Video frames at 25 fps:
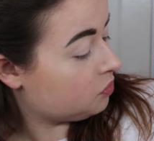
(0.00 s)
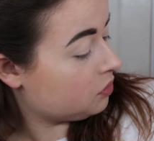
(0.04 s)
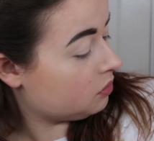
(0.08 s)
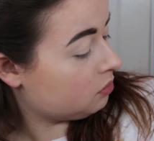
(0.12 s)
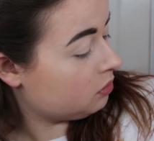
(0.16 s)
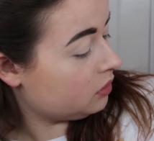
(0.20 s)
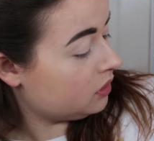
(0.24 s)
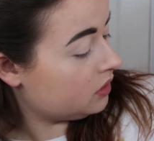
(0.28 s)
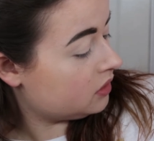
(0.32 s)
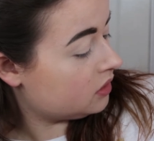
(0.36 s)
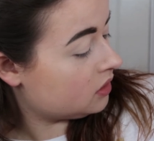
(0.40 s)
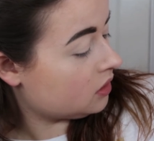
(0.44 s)

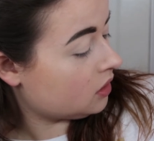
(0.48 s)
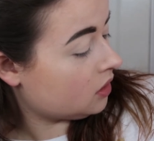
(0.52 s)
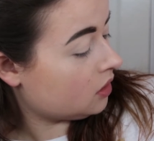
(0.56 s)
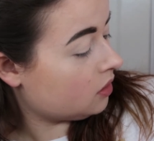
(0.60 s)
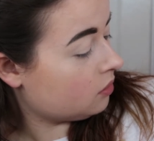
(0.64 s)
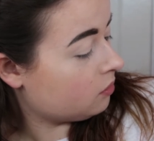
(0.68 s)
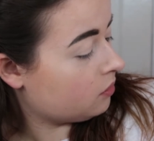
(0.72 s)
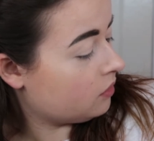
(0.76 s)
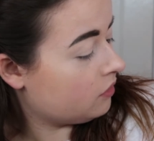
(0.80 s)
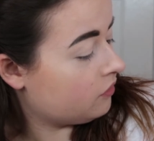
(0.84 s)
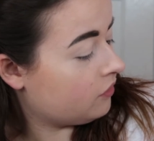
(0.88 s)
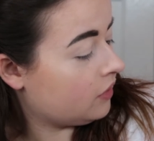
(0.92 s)
probably
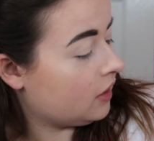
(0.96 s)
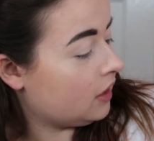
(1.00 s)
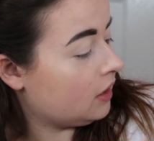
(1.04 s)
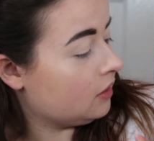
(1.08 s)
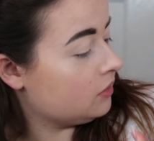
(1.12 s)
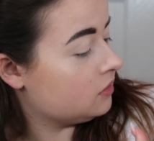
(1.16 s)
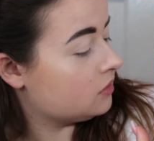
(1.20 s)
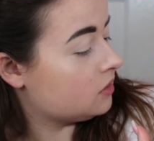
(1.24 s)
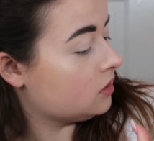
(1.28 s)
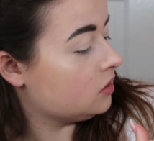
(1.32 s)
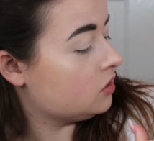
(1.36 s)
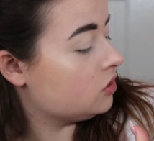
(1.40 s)
start with
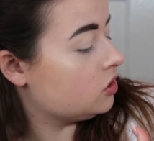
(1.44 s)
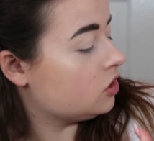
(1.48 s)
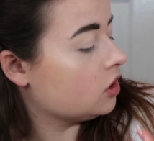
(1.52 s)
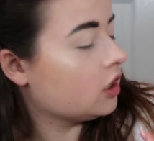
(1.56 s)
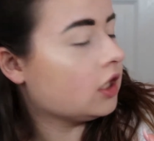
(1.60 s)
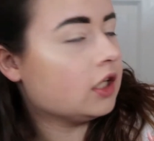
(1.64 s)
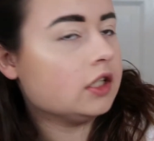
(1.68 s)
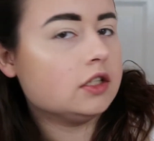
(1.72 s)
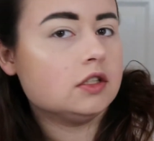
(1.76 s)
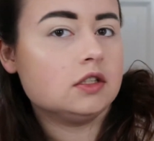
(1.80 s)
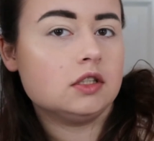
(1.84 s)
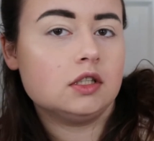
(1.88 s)
Hello
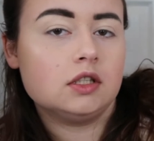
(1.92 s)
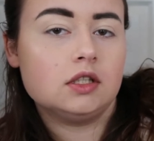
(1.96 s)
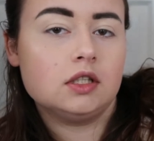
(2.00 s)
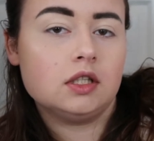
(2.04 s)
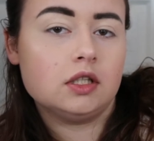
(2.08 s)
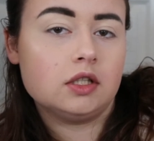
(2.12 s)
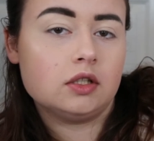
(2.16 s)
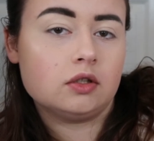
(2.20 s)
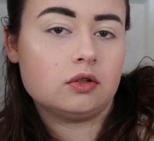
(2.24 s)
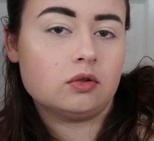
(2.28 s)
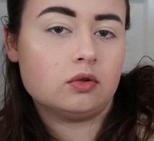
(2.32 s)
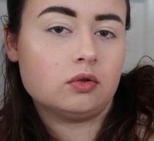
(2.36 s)
Sunshine in the
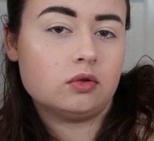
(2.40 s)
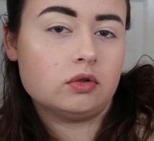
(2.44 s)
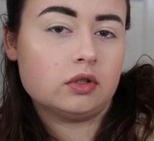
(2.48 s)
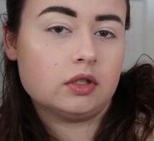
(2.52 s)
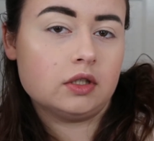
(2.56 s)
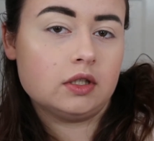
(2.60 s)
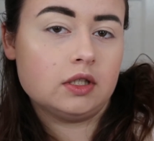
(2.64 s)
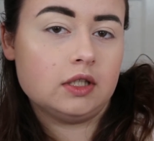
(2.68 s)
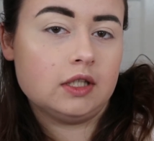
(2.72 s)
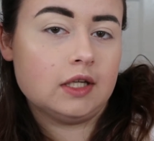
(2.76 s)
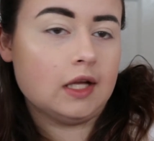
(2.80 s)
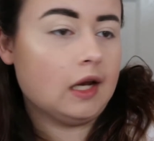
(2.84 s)
inner corner,
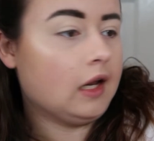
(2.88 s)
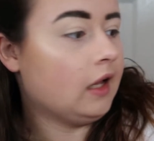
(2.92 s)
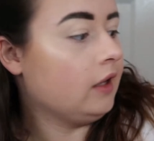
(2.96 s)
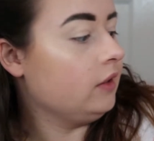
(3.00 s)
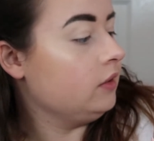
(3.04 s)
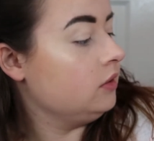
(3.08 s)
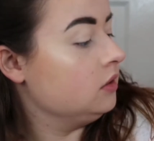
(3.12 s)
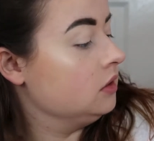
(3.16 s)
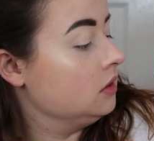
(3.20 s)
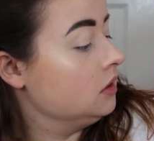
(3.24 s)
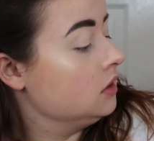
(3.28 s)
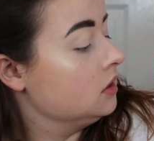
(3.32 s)
the
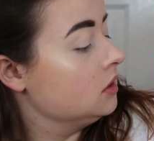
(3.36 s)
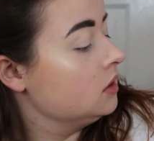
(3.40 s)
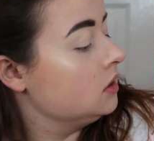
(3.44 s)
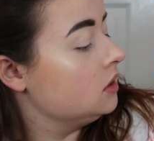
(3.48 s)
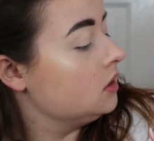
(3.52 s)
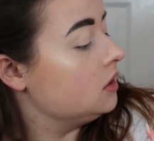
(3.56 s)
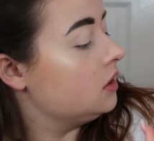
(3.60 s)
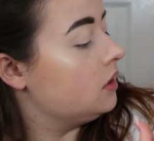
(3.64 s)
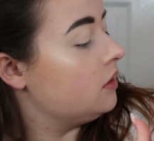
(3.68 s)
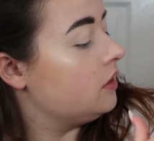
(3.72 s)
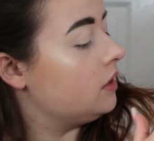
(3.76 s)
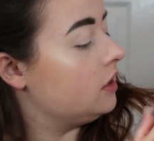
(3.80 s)
yellow,
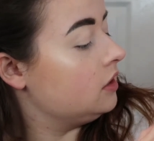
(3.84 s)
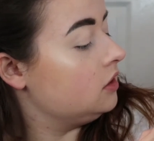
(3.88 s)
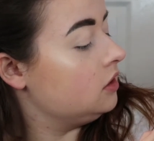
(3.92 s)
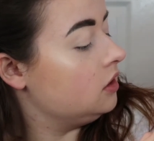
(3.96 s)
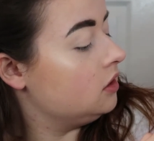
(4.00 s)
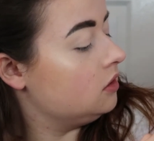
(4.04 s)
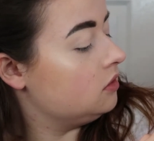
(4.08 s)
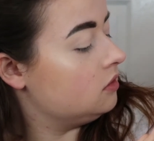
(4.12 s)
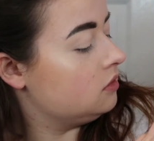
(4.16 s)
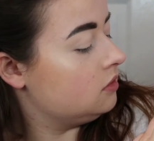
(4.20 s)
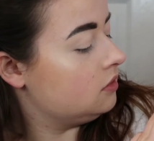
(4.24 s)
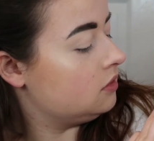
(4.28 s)
then
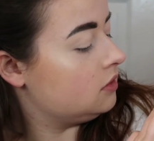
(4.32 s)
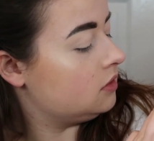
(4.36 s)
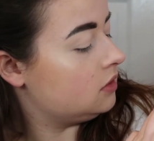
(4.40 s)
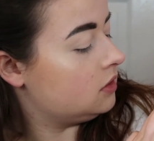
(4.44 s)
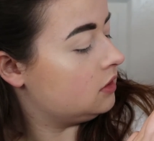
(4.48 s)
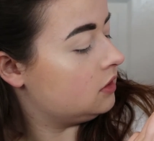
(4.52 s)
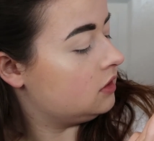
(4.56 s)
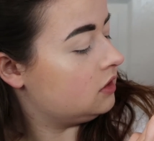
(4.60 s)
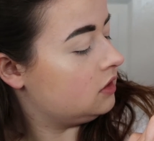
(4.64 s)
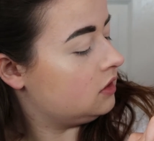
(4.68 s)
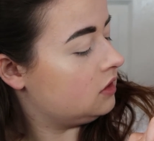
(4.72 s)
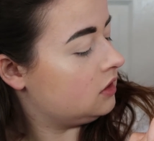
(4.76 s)
use
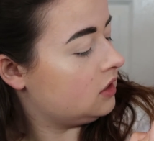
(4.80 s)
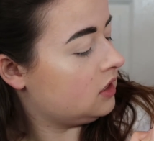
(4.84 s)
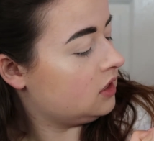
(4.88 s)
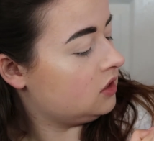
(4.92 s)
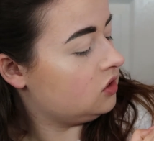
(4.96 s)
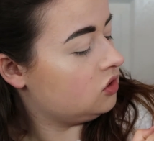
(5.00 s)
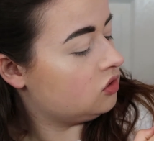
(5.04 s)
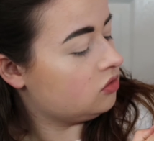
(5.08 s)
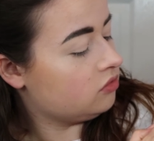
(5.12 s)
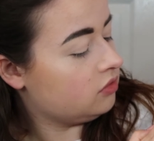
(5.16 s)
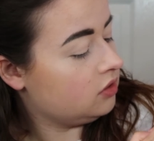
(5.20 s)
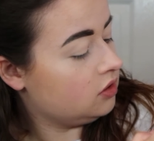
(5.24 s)

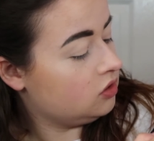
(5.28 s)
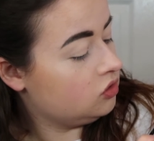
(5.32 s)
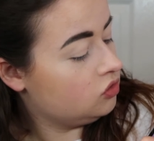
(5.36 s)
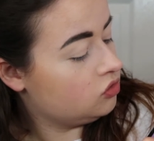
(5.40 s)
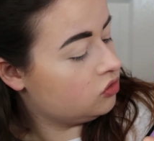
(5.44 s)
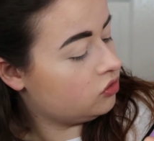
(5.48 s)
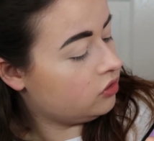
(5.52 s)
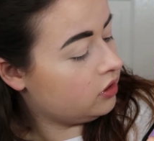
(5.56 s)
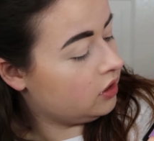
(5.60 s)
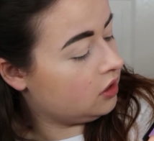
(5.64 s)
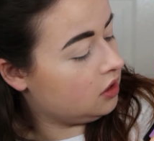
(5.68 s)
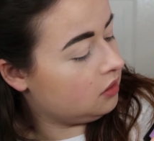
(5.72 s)
Tangerine
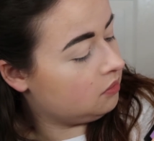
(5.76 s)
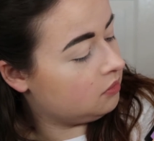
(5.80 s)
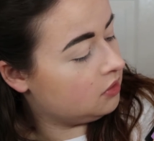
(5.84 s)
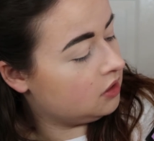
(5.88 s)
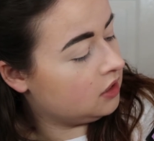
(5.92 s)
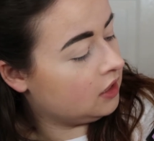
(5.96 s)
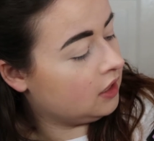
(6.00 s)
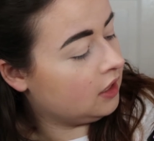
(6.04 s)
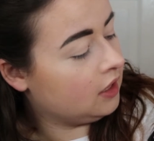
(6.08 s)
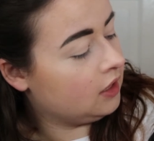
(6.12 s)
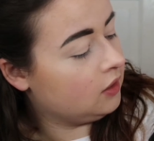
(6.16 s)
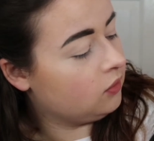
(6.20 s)
Dream and
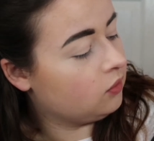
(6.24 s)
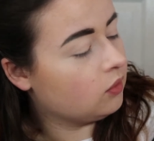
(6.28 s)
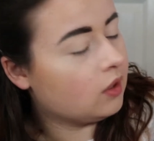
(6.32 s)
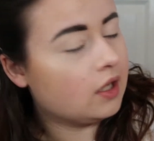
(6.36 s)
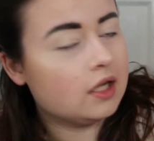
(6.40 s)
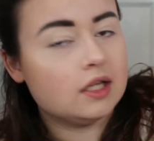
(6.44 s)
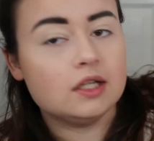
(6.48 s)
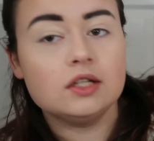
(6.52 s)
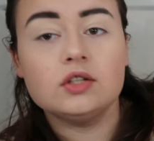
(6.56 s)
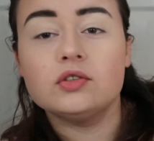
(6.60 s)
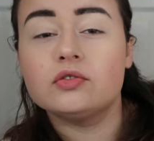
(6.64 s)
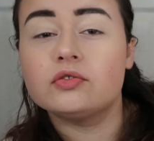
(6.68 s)
Heat
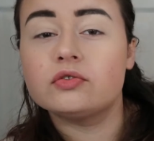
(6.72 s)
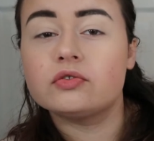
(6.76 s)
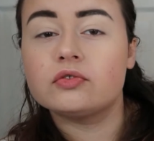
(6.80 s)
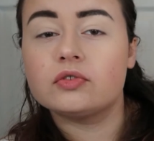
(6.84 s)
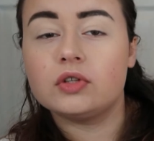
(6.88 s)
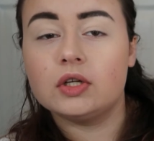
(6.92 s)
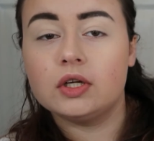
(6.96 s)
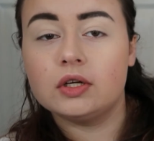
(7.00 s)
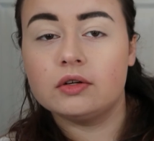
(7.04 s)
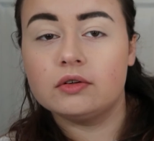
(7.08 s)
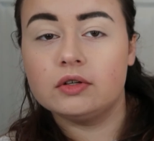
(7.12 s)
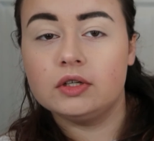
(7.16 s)
Wave
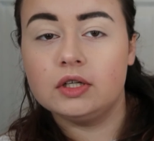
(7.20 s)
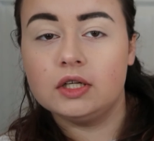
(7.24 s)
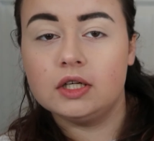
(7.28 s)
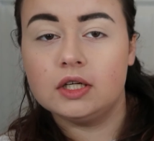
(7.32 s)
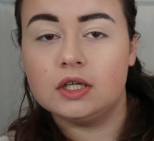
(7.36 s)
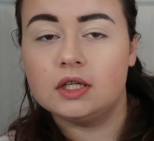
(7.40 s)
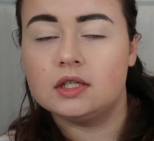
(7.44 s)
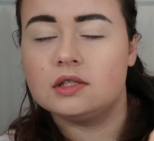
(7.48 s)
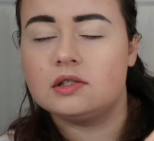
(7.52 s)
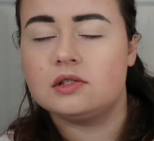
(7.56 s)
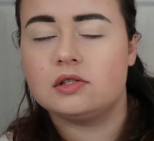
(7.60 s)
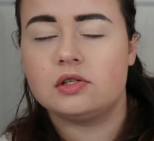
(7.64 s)
here and
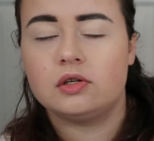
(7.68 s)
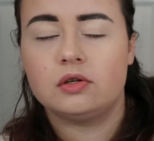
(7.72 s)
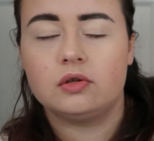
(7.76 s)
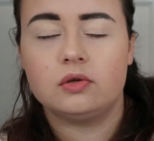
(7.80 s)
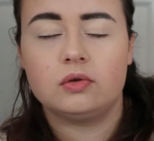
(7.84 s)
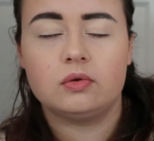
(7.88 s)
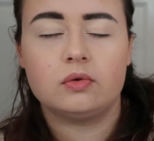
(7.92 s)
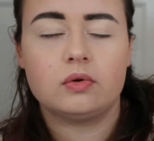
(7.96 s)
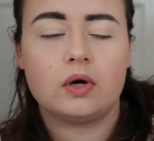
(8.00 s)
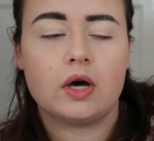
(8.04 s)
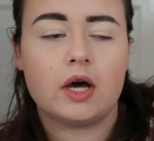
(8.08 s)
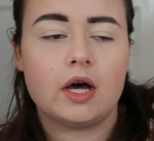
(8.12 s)
here
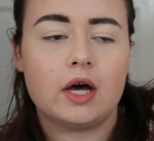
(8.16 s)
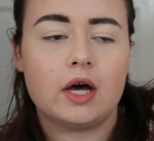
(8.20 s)
to